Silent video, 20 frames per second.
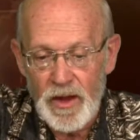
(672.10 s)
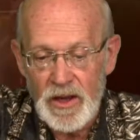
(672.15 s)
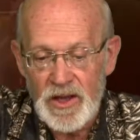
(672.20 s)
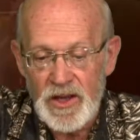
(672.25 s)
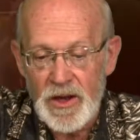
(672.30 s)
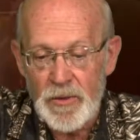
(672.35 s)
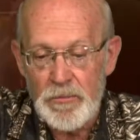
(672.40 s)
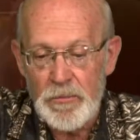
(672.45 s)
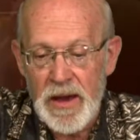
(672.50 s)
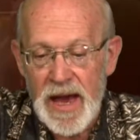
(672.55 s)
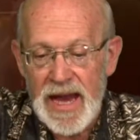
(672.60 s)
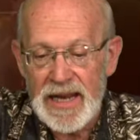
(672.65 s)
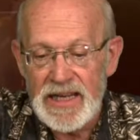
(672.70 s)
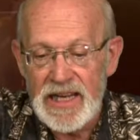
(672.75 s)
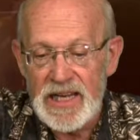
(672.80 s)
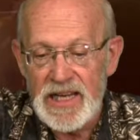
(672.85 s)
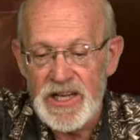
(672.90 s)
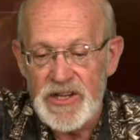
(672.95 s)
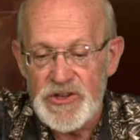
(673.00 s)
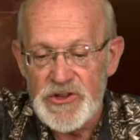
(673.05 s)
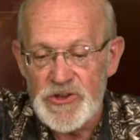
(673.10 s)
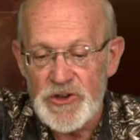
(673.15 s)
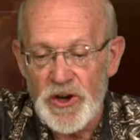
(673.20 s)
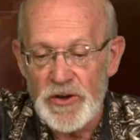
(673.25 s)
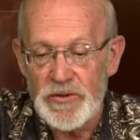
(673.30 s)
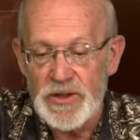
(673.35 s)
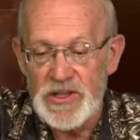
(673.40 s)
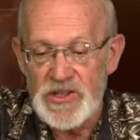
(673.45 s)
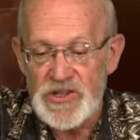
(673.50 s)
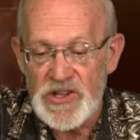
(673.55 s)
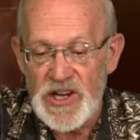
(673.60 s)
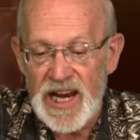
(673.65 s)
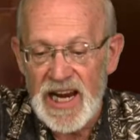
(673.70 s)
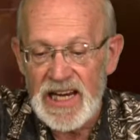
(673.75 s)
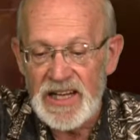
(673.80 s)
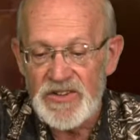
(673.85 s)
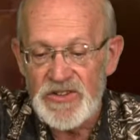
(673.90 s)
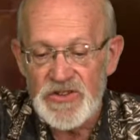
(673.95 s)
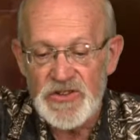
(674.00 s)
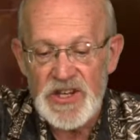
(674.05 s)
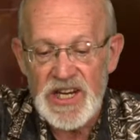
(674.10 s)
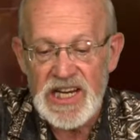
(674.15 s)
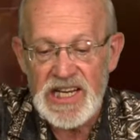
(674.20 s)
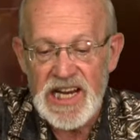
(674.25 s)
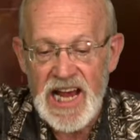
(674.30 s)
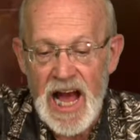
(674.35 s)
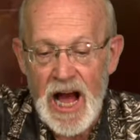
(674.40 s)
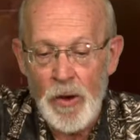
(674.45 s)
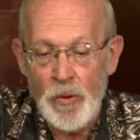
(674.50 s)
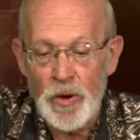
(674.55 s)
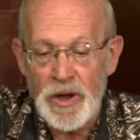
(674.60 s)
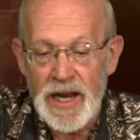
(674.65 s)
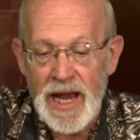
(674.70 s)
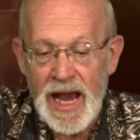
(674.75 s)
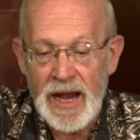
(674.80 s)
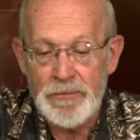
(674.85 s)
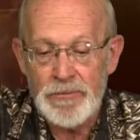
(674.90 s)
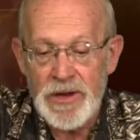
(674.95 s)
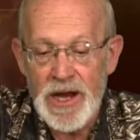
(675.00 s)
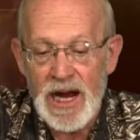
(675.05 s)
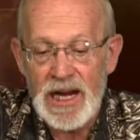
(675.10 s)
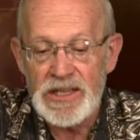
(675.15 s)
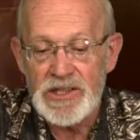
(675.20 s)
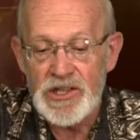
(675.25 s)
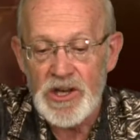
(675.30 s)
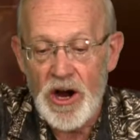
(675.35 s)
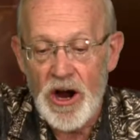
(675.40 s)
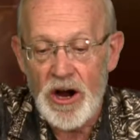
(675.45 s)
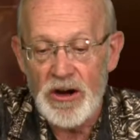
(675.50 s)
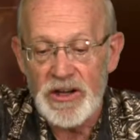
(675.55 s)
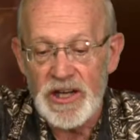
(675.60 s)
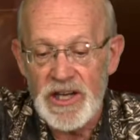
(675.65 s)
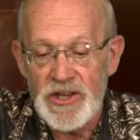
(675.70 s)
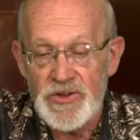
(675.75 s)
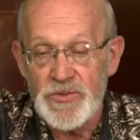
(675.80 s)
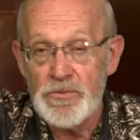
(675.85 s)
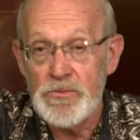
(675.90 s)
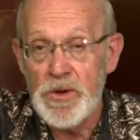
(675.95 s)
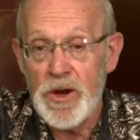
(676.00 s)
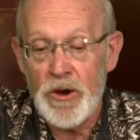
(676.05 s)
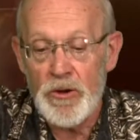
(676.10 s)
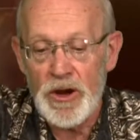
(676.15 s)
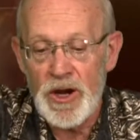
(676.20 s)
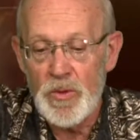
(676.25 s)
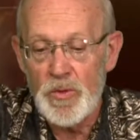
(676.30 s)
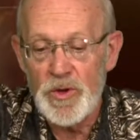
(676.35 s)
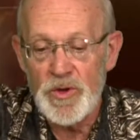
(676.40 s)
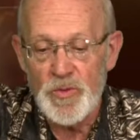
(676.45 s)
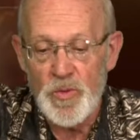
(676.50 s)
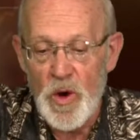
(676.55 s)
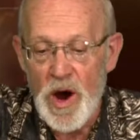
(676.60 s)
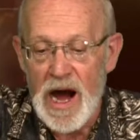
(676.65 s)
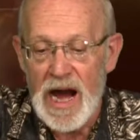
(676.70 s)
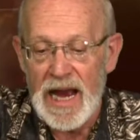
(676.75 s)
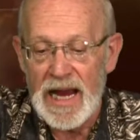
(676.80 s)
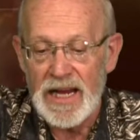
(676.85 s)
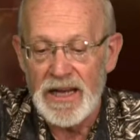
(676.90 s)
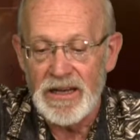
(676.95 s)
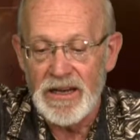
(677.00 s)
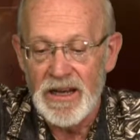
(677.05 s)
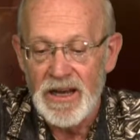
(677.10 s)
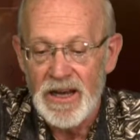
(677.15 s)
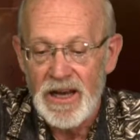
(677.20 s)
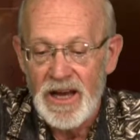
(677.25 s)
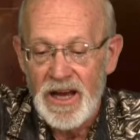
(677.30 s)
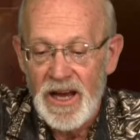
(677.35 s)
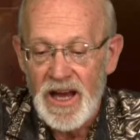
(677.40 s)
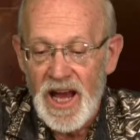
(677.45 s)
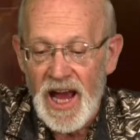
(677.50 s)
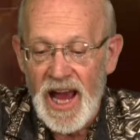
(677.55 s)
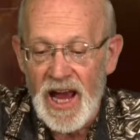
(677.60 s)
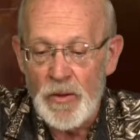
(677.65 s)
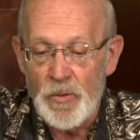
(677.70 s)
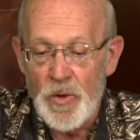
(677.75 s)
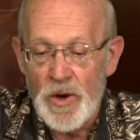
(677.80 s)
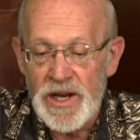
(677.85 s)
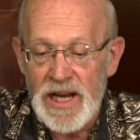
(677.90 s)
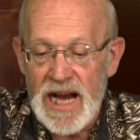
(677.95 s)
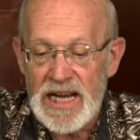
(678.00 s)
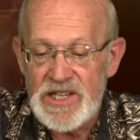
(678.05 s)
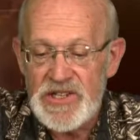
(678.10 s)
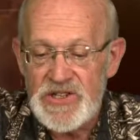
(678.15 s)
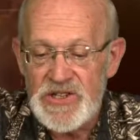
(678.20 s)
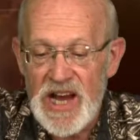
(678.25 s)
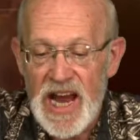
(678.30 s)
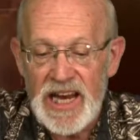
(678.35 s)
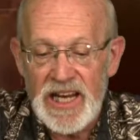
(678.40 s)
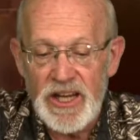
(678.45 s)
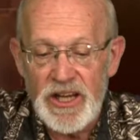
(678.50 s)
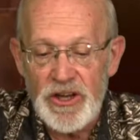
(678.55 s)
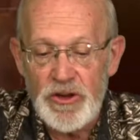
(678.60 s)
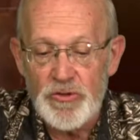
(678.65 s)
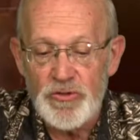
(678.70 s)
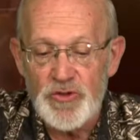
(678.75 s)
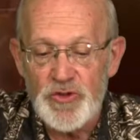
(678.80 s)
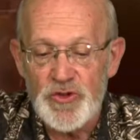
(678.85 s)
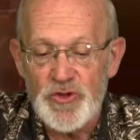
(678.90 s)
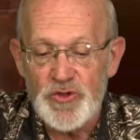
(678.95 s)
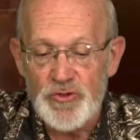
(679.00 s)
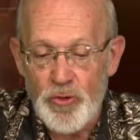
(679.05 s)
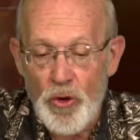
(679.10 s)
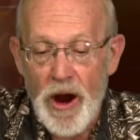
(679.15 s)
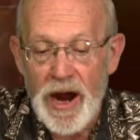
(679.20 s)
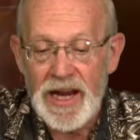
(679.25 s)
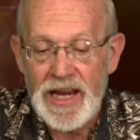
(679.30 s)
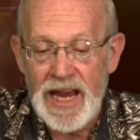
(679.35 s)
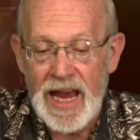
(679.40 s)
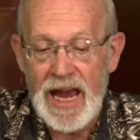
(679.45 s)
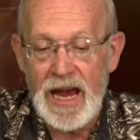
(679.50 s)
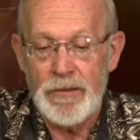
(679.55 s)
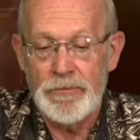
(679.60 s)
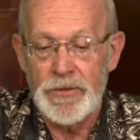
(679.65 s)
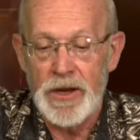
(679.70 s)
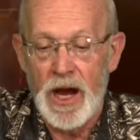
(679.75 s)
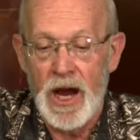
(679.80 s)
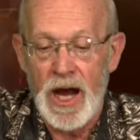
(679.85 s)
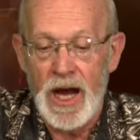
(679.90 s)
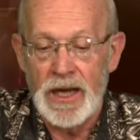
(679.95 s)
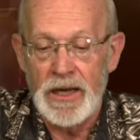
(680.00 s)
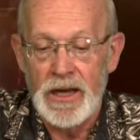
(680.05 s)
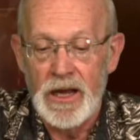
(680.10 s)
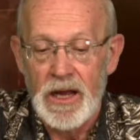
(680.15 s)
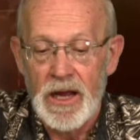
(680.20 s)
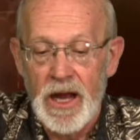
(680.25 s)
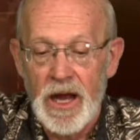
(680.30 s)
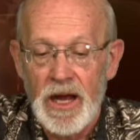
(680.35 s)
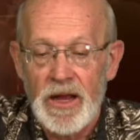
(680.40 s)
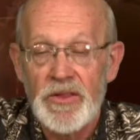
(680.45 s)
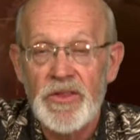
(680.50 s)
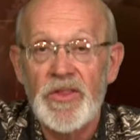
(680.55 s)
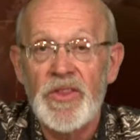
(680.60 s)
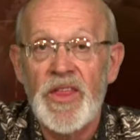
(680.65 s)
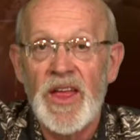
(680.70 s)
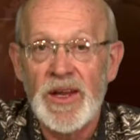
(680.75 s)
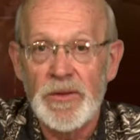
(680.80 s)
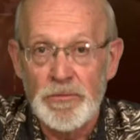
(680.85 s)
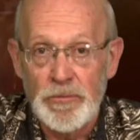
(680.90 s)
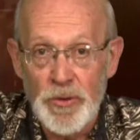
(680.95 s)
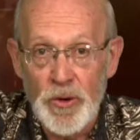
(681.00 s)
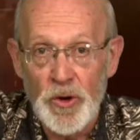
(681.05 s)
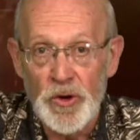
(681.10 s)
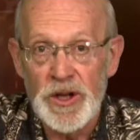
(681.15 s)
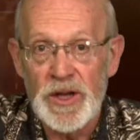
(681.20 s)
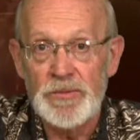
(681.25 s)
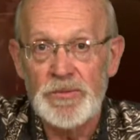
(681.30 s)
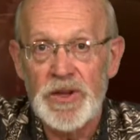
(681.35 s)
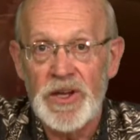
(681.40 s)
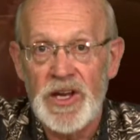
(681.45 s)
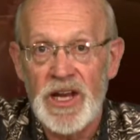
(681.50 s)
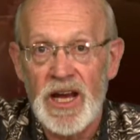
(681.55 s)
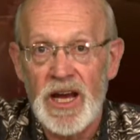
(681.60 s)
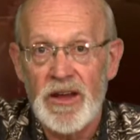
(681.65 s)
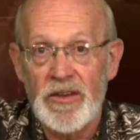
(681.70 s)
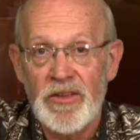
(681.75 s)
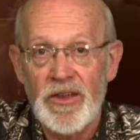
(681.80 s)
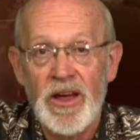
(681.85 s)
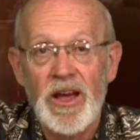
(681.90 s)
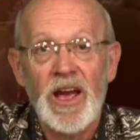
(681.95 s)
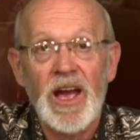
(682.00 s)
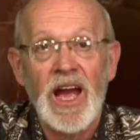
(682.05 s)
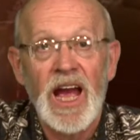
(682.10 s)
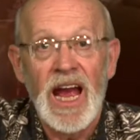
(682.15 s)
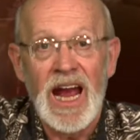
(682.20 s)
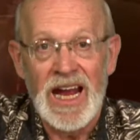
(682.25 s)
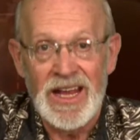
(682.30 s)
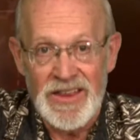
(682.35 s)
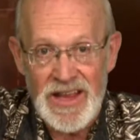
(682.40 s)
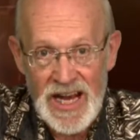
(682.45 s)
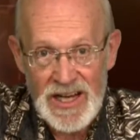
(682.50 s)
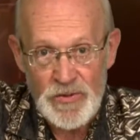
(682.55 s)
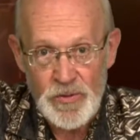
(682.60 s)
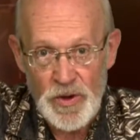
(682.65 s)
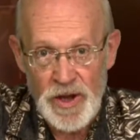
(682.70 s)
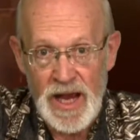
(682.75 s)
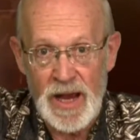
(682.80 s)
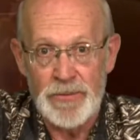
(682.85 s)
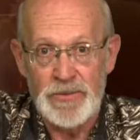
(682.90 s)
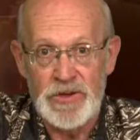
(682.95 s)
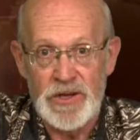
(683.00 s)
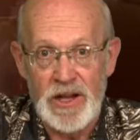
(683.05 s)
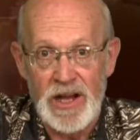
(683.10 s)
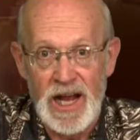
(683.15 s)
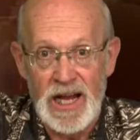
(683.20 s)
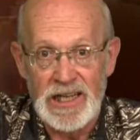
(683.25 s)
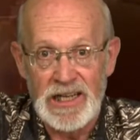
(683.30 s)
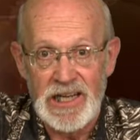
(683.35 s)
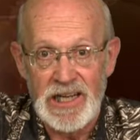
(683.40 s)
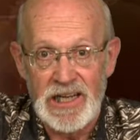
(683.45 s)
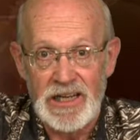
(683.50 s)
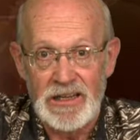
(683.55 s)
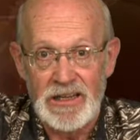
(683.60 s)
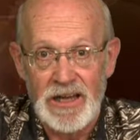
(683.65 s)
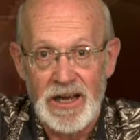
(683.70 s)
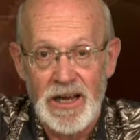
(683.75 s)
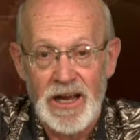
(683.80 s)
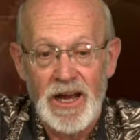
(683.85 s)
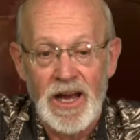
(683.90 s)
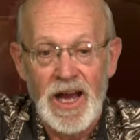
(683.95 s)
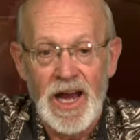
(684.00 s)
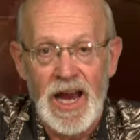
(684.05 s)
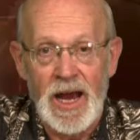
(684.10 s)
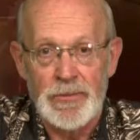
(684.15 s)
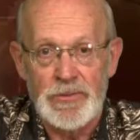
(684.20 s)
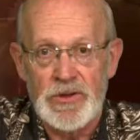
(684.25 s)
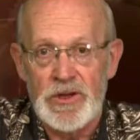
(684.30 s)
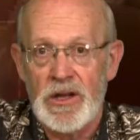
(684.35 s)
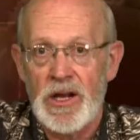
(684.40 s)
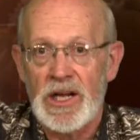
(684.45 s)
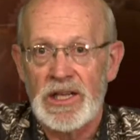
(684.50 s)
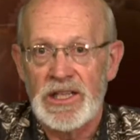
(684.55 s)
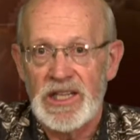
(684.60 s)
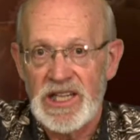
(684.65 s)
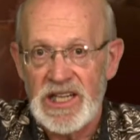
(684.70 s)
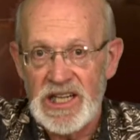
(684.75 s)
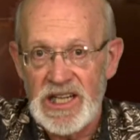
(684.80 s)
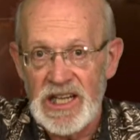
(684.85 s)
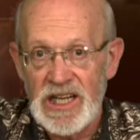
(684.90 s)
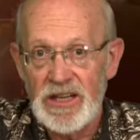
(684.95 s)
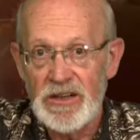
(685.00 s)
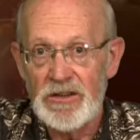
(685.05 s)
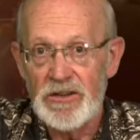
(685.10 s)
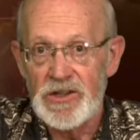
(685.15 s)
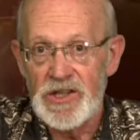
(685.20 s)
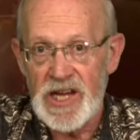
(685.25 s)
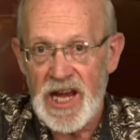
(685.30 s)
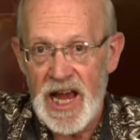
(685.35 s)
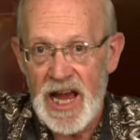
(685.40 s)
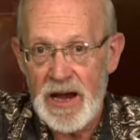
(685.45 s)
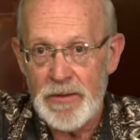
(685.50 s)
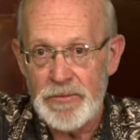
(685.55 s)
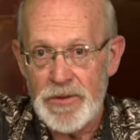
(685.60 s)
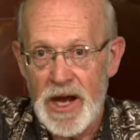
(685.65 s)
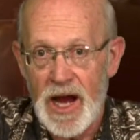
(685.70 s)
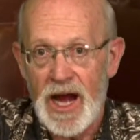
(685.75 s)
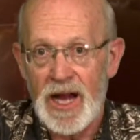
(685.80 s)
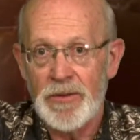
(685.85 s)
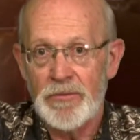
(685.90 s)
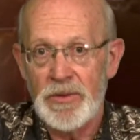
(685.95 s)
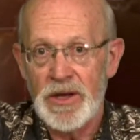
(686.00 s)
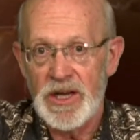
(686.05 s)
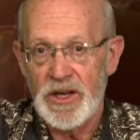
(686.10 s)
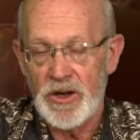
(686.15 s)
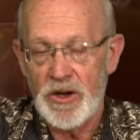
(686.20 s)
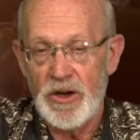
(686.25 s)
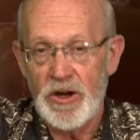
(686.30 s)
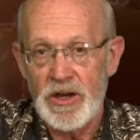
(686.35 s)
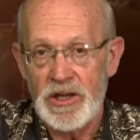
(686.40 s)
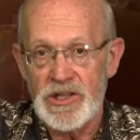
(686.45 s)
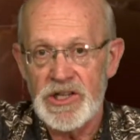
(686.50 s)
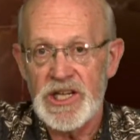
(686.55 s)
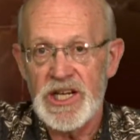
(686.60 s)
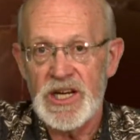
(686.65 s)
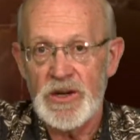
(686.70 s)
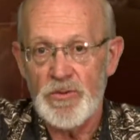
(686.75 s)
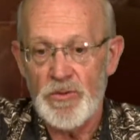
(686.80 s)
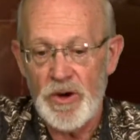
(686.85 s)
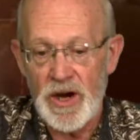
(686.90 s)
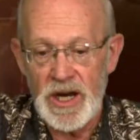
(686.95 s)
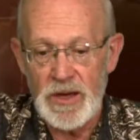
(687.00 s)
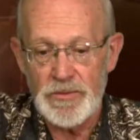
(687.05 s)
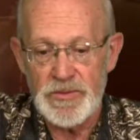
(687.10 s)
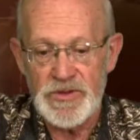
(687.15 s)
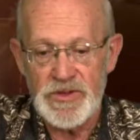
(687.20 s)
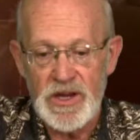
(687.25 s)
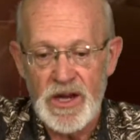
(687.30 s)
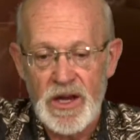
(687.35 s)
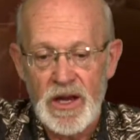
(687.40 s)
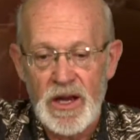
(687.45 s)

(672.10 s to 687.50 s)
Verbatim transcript: commanded his servants, saying, See now, when Amnon's heart is merry with wine, and when I say to you, strike Amnon, then put him to death. And that's what Absalom did. Absalom kills Amnon because he rapes